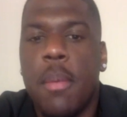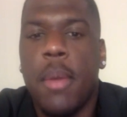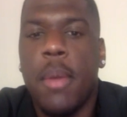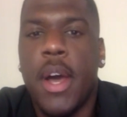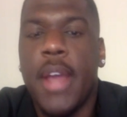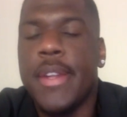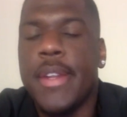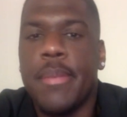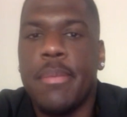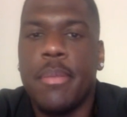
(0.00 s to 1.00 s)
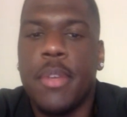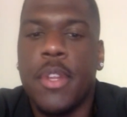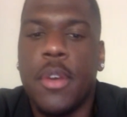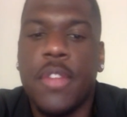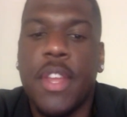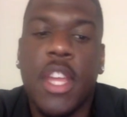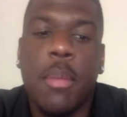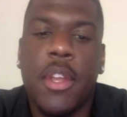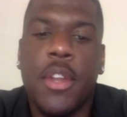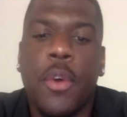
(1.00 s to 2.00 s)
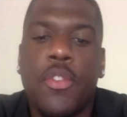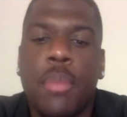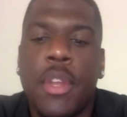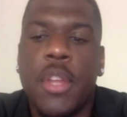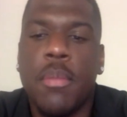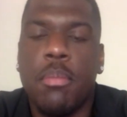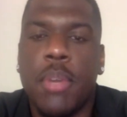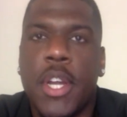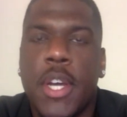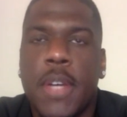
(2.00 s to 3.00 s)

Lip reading: I end up, staying committed to Old Dominion. But